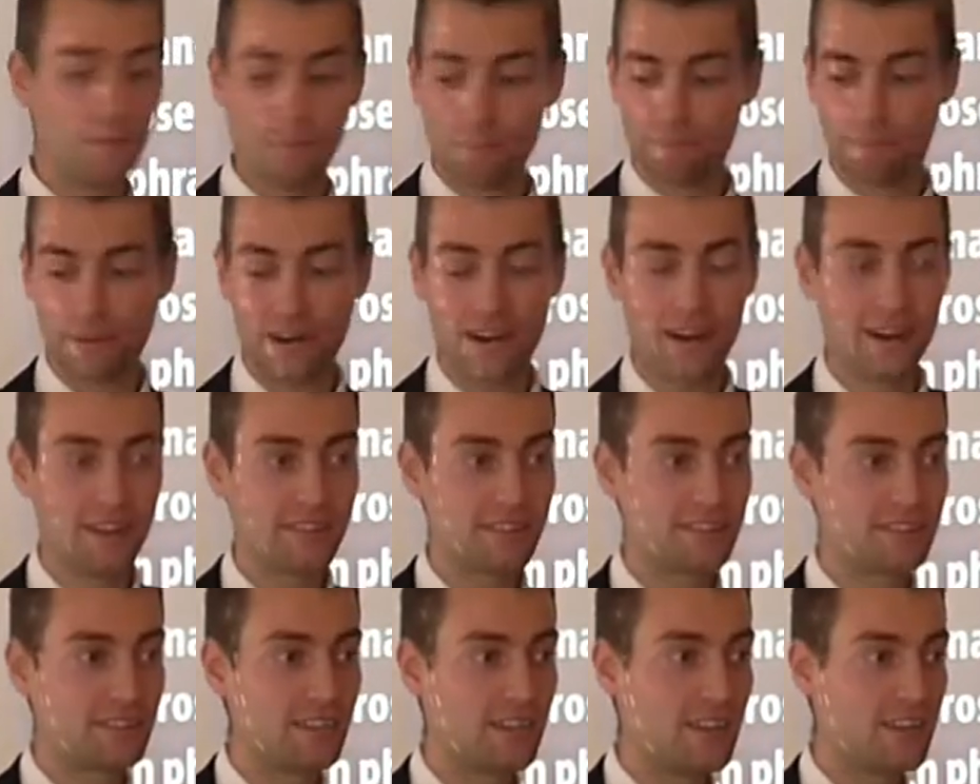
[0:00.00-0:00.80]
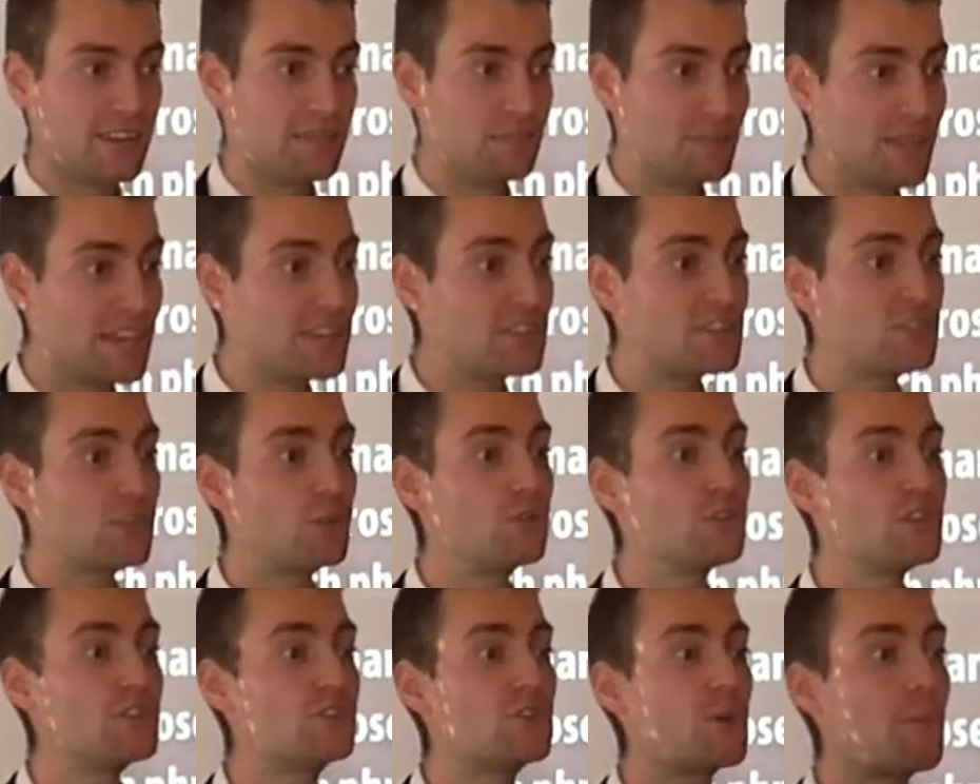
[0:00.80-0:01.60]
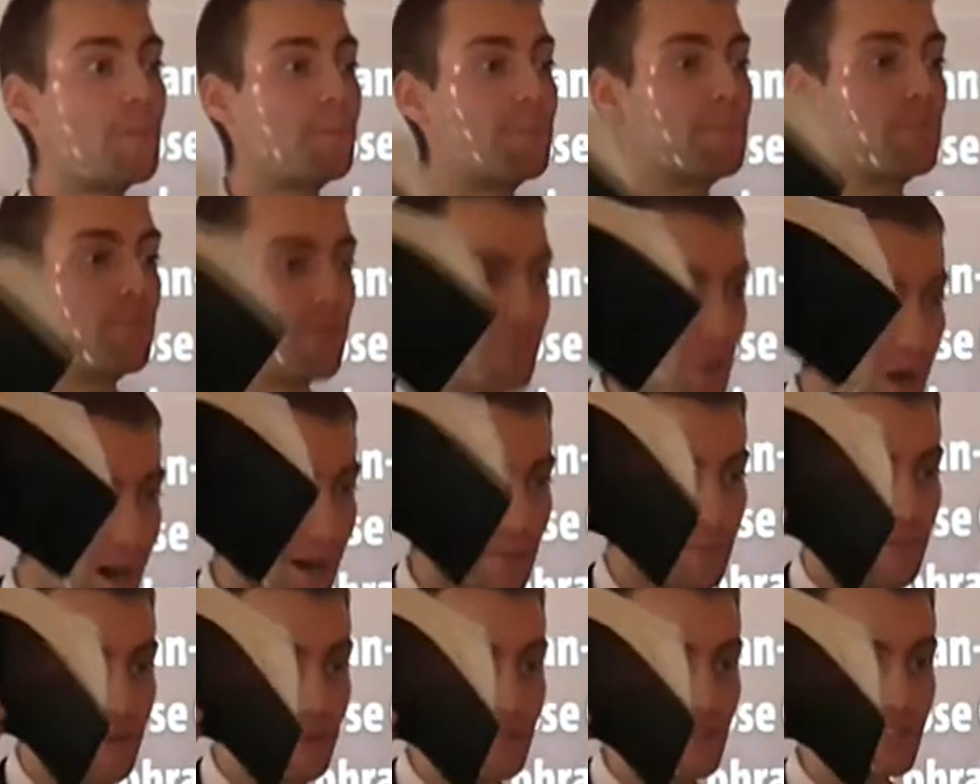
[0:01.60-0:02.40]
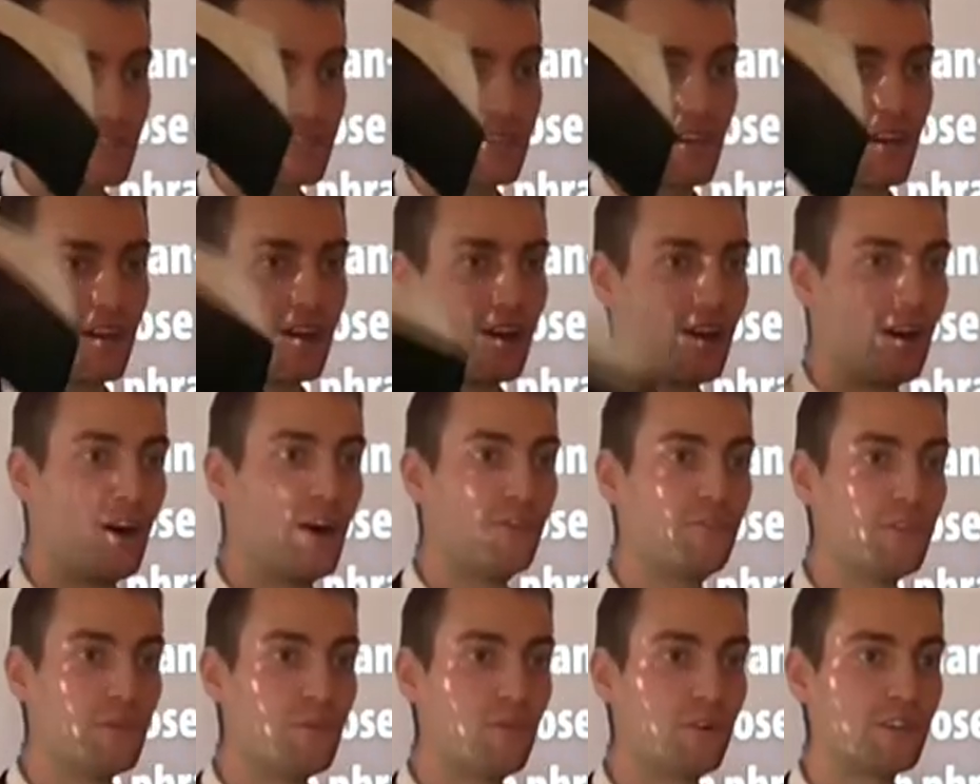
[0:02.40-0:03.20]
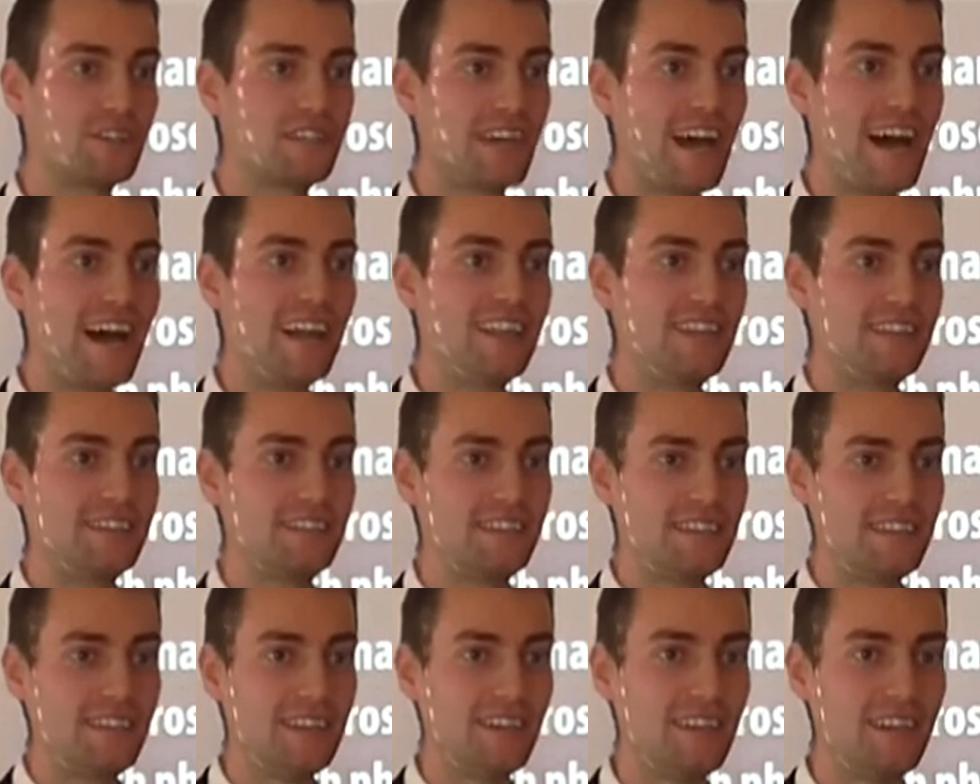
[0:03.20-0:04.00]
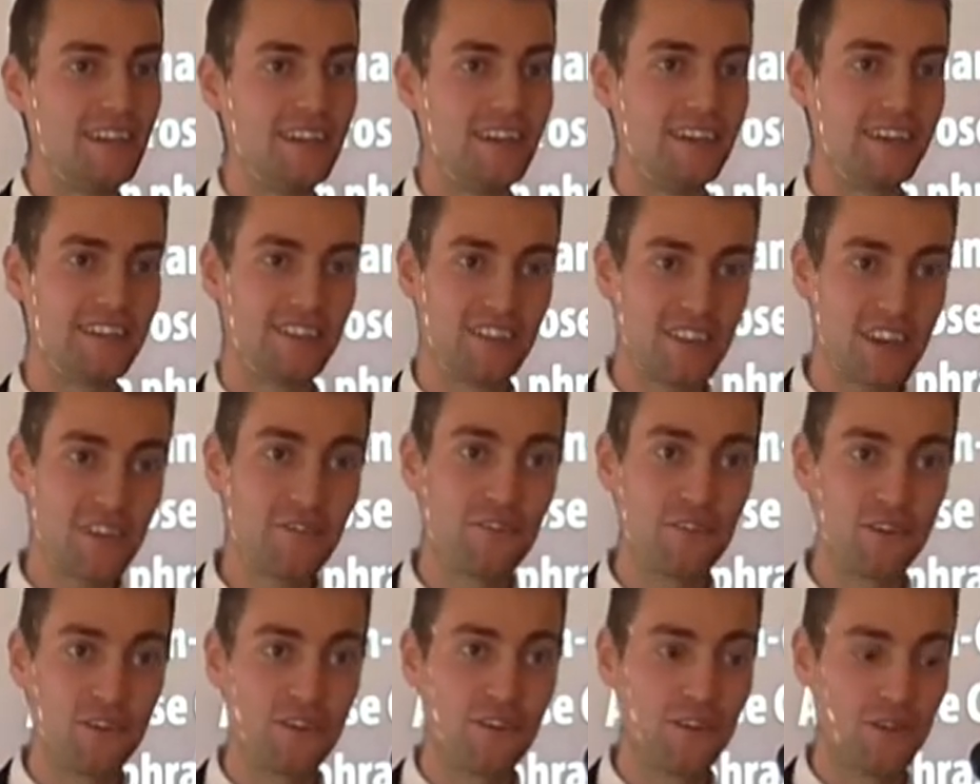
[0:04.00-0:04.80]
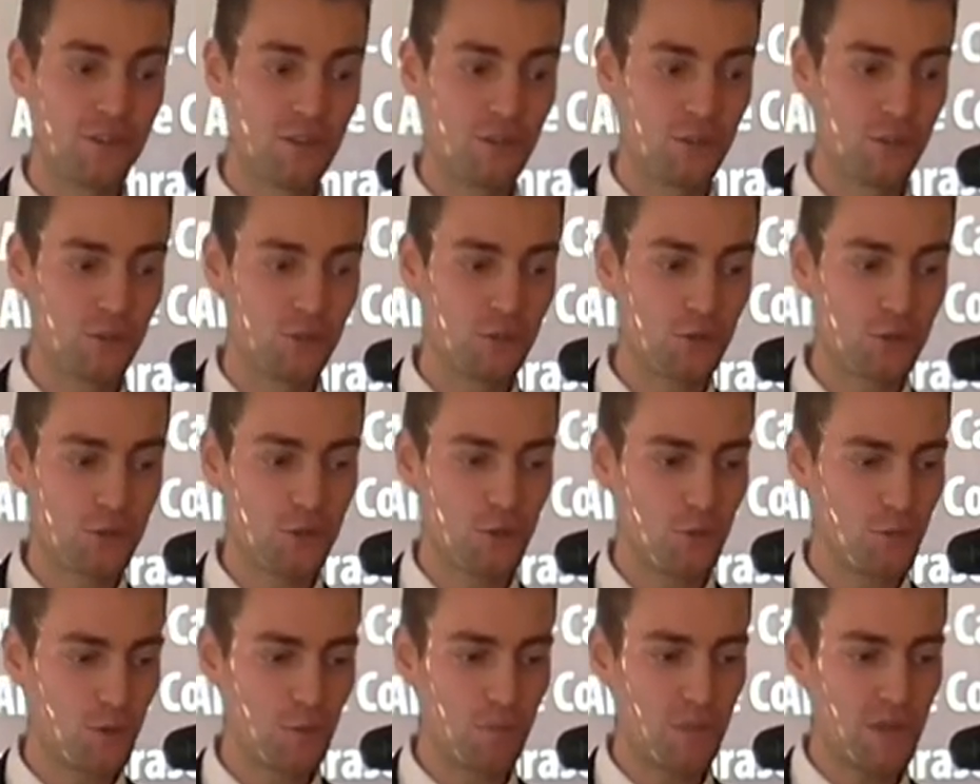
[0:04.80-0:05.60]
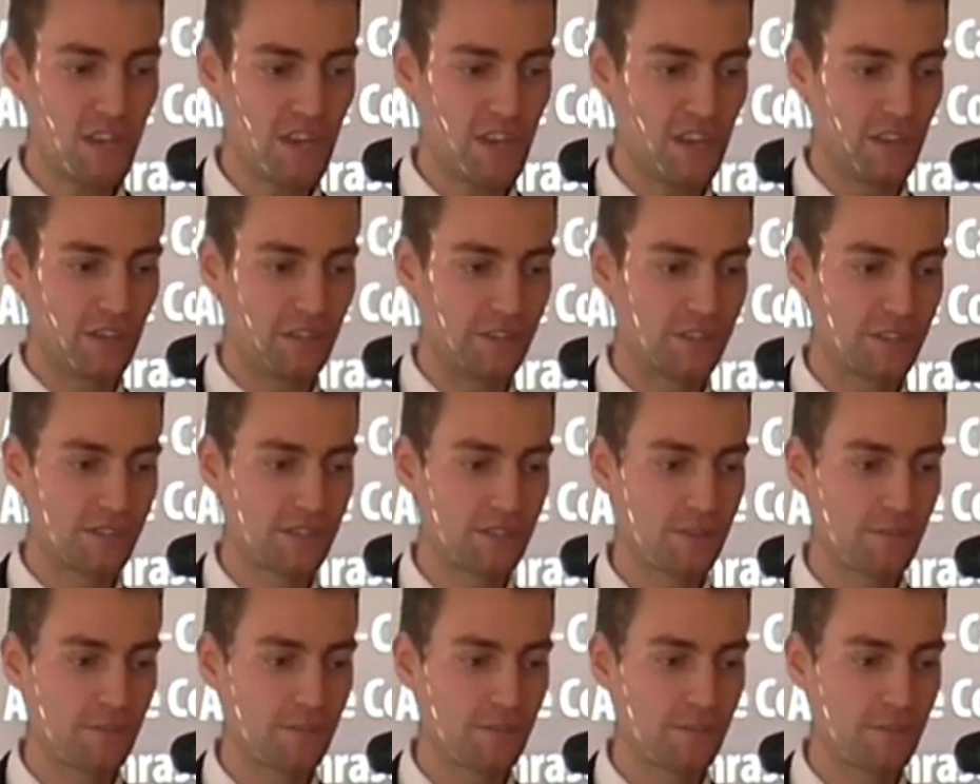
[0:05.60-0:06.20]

but that is only the promise of immortality given to human beings.